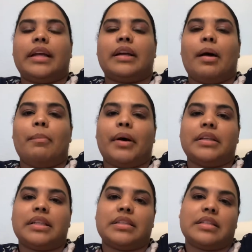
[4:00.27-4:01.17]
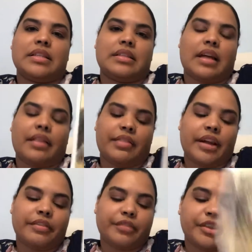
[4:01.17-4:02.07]
like abundance is not
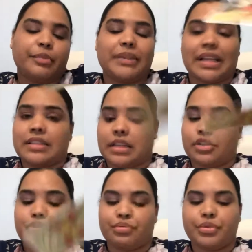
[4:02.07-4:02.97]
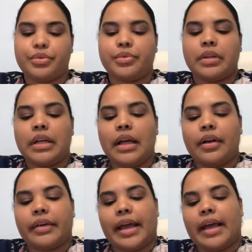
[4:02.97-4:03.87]
there for you, but that's not true,
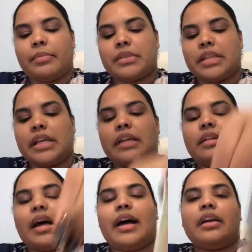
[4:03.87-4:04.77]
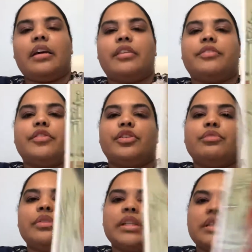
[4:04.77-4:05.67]
okay? I'm seeing a lot of
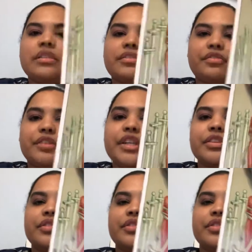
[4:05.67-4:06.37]
you needing to free